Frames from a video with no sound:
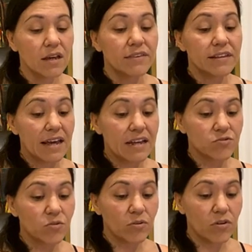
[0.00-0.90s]
the
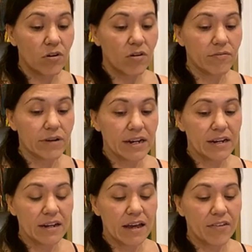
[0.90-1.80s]
natural law,
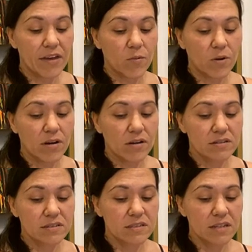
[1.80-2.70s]
right, and how that
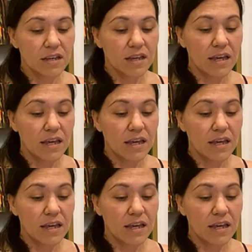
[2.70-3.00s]
works.